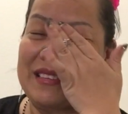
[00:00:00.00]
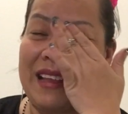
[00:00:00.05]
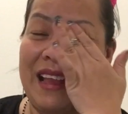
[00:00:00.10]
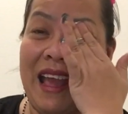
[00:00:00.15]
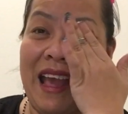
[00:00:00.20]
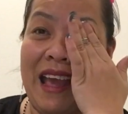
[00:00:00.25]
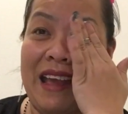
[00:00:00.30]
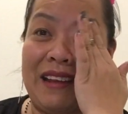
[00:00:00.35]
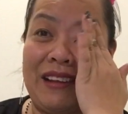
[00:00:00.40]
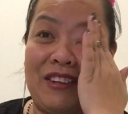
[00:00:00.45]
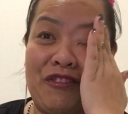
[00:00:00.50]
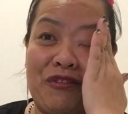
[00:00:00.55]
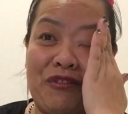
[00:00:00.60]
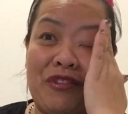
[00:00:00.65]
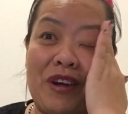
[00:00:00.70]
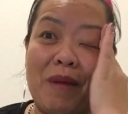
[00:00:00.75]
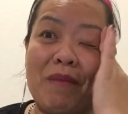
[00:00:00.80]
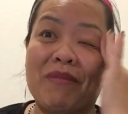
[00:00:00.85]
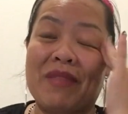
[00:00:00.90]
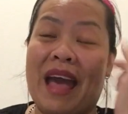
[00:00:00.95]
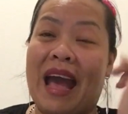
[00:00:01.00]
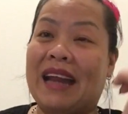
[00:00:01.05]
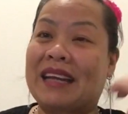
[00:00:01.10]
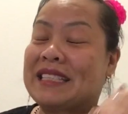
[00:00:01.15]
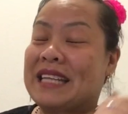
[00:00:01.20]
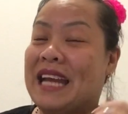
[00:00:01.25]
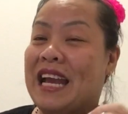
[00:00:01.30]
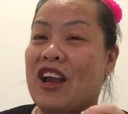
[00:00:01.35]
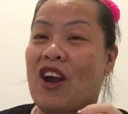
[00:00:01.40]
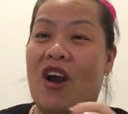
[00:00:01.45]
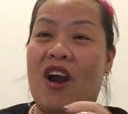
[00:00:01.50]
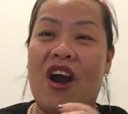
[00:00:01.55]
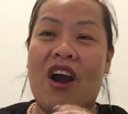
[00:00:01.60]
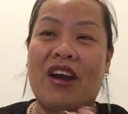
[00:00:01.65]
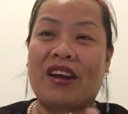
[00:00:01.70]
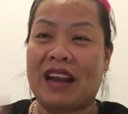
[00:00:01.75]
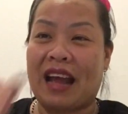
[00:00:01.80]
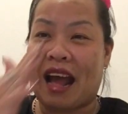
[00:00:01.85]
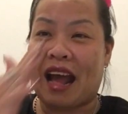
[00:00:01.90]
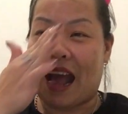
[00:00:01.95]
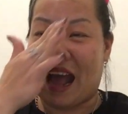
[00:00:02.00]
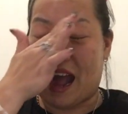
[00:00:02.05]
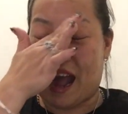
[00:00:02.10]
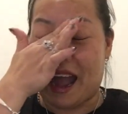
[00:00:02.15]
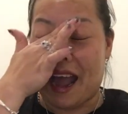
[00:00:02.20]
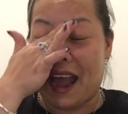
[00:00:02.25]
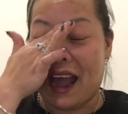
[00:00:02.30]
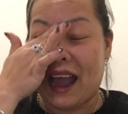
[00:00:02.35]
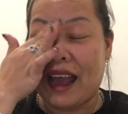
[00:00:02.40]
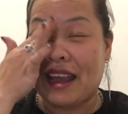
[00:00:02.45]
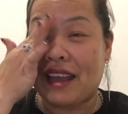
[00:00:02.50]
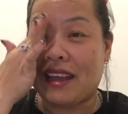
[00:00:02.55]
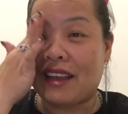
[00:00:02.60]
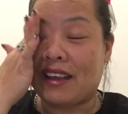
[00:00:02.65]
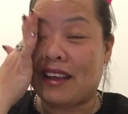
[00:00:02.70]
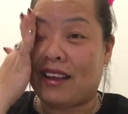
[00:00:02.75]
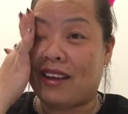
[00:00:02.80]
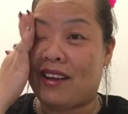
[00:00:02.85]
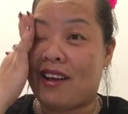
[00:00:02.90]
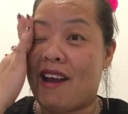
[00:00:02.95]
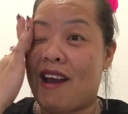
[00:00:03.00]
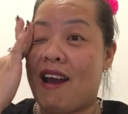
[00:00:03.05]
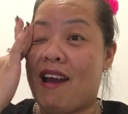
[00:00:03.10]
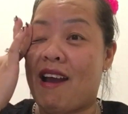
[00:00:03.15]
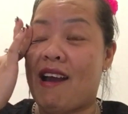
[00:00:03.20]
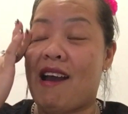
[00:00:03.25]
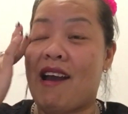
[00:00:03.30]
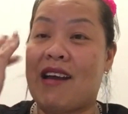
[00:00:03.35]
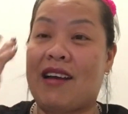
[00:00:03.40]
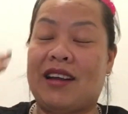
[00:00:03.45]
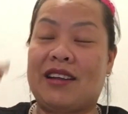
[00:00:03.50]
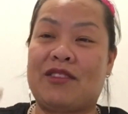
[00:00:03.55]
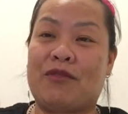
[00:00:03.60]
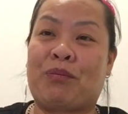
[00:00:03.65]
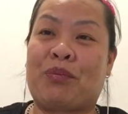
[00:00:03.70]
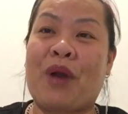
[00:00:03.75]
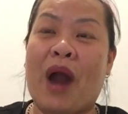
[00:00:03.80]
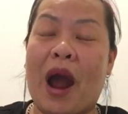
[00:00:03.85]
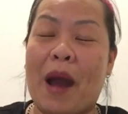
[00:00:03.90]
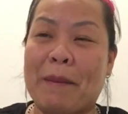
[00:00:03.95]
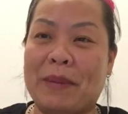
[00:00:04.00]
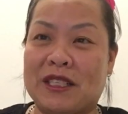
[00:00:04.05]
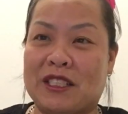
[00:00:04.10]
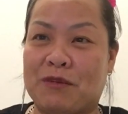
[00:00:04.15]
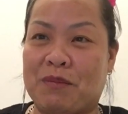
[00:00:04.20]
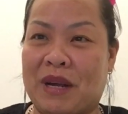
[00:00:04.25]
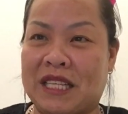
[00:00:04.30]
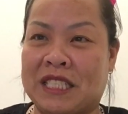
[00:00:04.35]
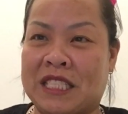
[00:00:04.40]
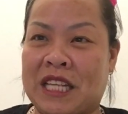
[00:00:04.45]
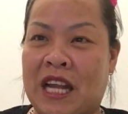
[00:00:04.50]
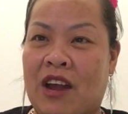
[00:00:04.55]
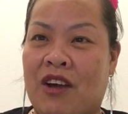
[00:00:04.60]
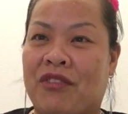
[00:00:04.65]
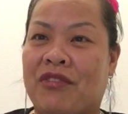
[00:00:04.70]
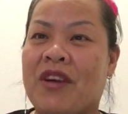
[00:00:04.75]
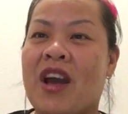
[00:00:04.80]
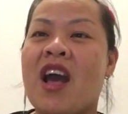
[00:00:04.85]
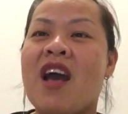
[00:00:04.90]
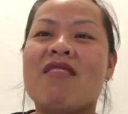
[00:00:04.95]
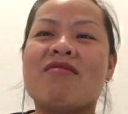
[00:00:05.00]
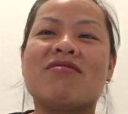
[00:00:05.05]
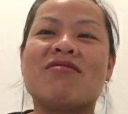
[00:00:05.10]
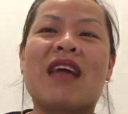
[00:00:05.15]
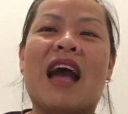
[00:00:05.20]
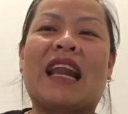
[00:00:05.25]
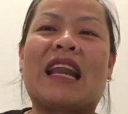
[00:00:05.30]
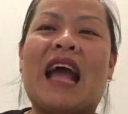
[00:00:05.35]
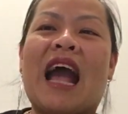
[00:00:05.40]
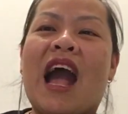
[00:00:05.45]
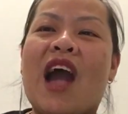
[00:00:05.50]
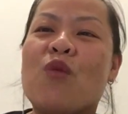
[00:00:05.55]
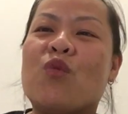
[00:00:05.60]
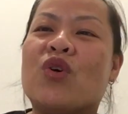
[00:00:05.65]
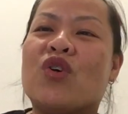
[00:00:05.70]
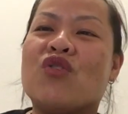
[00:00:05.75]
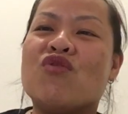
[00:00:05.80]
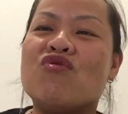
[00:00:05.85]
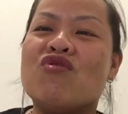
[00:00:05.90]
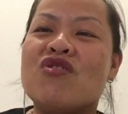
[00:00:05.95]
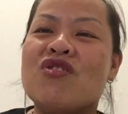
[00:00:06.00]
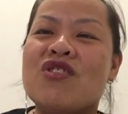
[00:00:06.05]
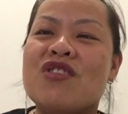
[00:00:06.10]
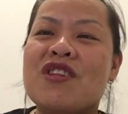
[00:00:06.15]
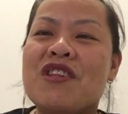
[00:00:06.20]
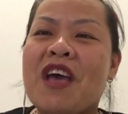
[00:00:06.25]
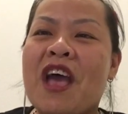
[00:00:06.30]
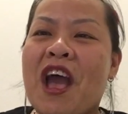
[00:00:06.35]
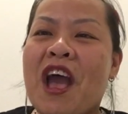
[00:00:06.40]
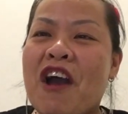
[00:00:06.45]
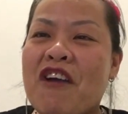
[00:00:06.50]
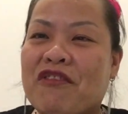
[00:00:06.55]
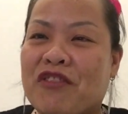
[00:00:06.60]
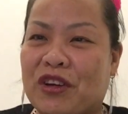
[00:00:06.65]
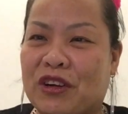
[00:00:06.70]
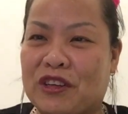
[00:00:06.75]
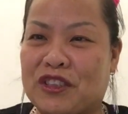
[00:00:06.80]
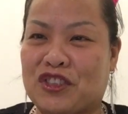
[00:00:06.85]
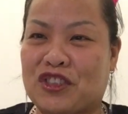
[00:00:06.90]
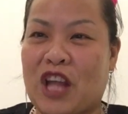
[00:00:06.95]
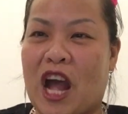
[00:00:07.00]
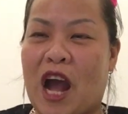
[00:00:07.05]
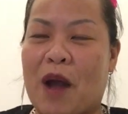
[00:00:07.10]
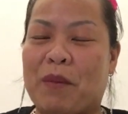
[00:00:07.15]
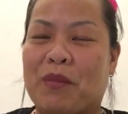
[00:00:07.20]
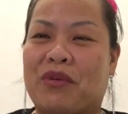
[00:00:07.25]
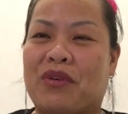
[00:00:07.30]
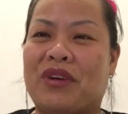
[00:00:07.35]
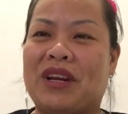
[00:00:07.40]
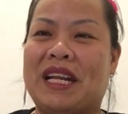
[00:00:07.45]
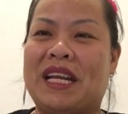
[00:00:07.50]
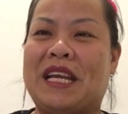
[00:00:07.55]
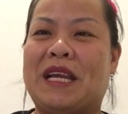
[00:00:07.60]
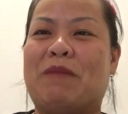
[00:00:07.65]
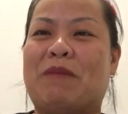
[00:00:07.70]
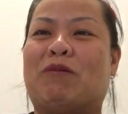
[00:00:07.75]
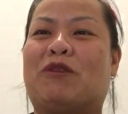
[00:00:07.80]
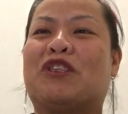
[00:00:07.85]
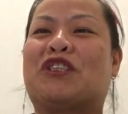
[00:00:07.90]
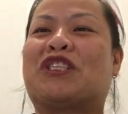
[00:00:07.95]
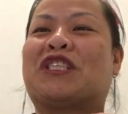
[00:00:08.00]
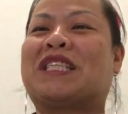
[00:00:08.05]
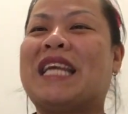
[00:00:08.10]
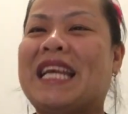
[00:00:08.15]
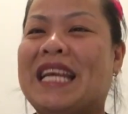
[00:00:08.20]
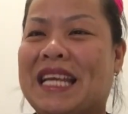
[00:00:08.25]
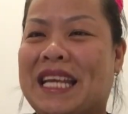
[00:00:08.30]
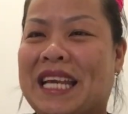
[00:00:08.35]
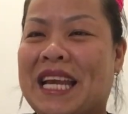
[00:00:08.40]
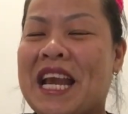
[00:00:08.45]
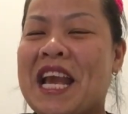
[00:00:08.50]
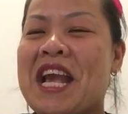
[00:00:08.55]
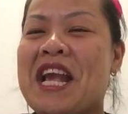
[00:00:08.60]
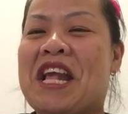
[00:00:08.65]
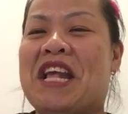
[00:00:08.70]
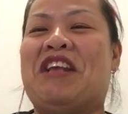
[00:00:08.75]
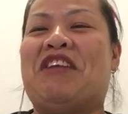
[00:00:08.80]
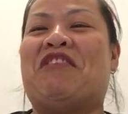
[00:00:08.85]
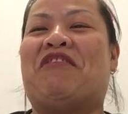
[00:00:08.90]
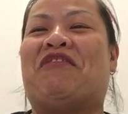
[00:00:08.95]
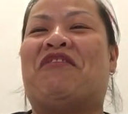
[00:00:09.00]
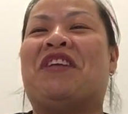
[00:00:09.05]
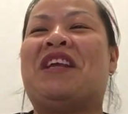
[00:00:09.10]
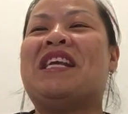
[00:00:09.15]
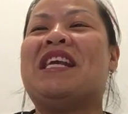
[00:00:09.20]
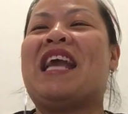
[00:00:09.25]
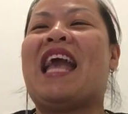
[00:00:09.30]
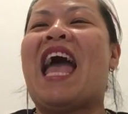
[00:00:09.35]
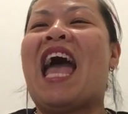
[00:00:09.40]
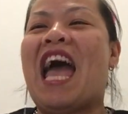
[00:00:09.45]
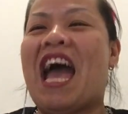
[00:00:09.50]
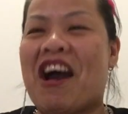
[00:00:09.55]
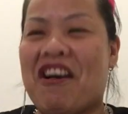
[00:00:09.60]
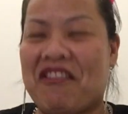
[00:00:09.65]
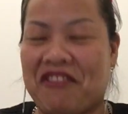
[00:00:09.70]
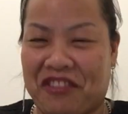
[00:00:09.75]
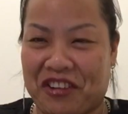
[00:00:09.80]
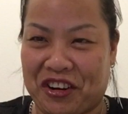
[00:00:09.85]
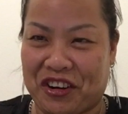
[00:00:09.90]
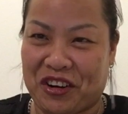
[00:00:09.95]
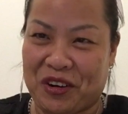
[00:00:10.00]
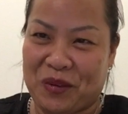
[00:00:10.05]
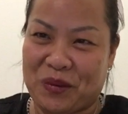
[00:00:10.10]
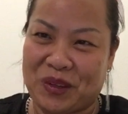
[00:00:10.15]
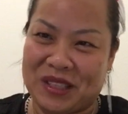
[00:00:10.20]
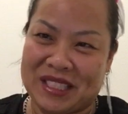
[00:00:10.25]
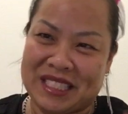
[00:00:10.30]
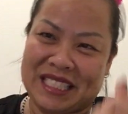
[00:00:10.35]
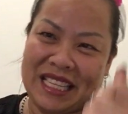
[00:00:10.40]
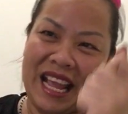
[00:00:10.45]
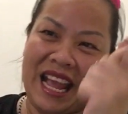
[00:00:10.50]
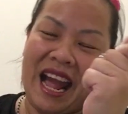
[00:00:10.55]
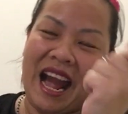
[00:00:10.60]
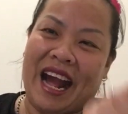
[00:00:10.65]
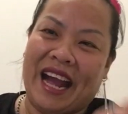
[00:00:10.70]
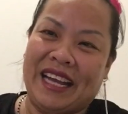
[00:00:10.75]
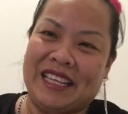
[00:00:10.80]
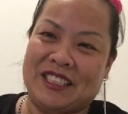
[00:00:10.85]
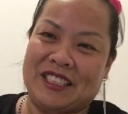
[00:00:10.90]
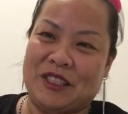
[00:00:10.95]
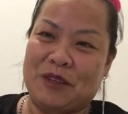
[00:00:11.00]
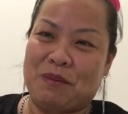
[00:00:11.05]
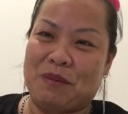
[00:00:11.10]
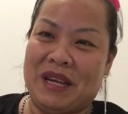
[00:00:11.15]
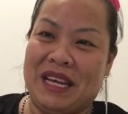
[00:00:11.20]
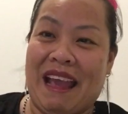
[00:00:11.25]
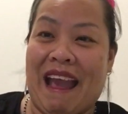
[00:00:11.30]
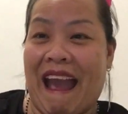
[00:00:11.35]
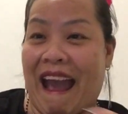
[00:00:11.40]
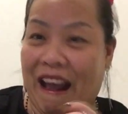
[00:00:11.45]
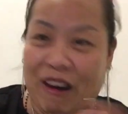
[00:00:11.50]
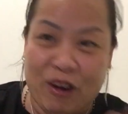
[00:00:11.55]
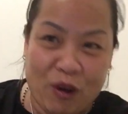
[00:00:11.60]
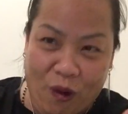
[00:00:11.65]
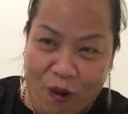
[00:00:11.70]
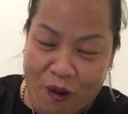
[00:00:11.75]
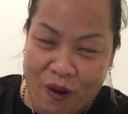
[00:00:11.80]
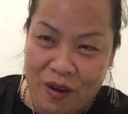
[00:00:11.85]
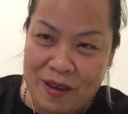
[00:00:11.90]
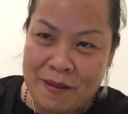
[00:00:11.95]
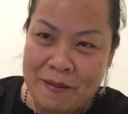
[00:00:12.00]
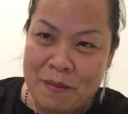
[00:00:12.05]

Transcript: And from that day on, I promised myself that I will never stop greeting him to see if he ever would say hi to me at all.